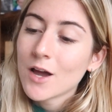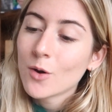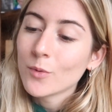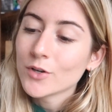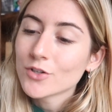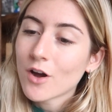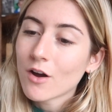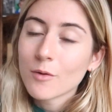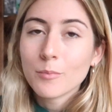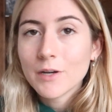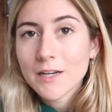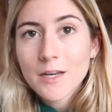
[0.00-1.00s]
which are
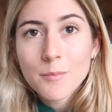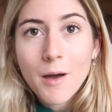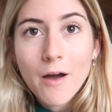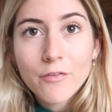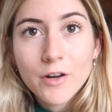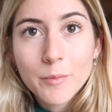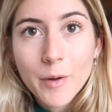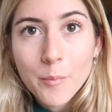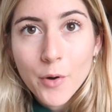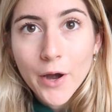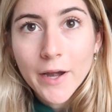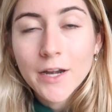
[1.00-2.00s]
completely baffling my
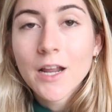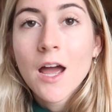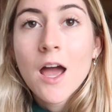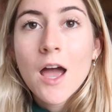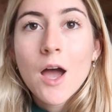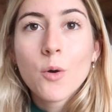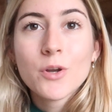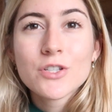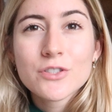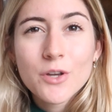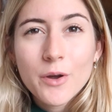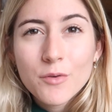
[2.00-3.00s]
brain, which
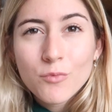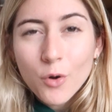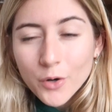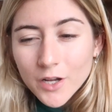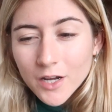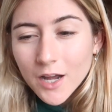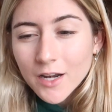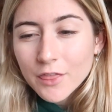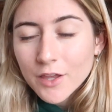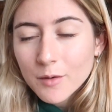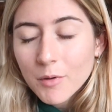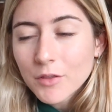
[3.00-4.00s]
is so ironic, and I
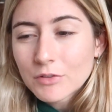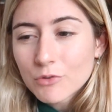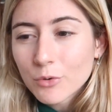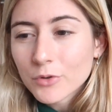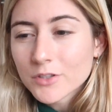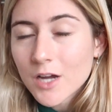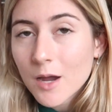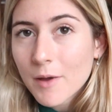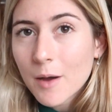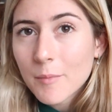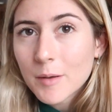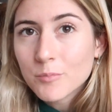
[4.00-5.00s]
think about this all the time,
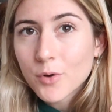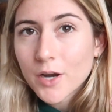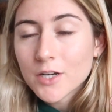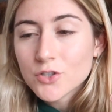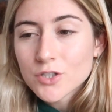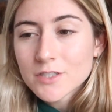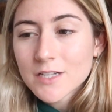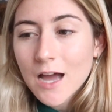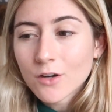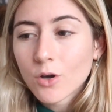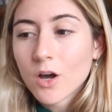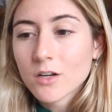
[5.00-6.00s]
how my brain just
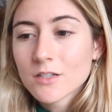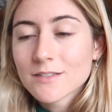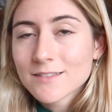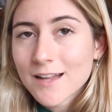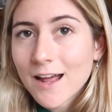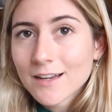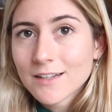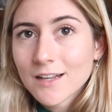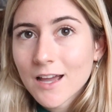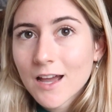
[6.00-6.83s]
cannot understand